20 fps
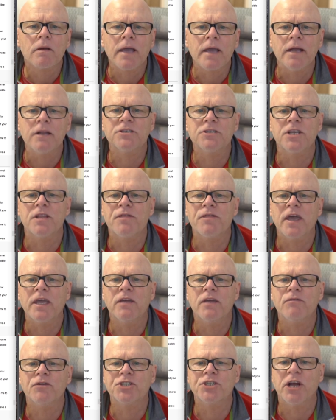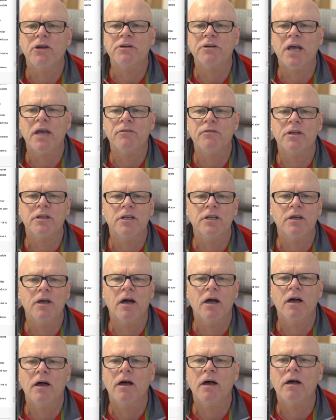said, thank you for sharing, David.
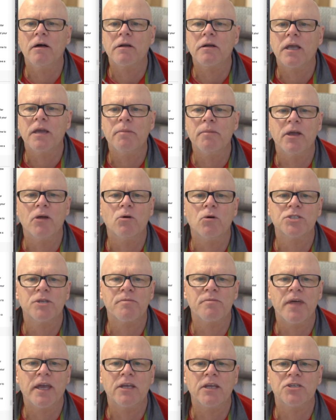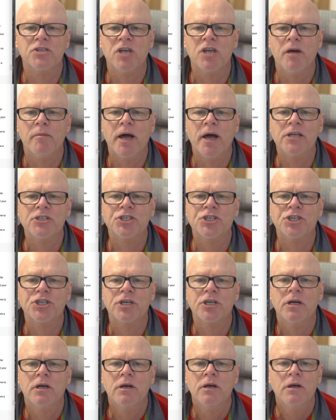Keep being awesome. Thank you so
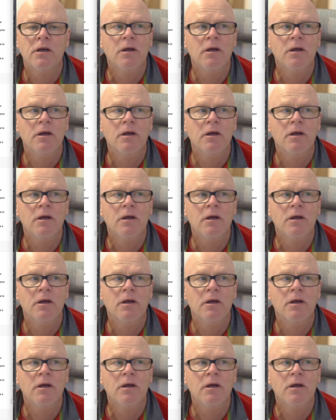much.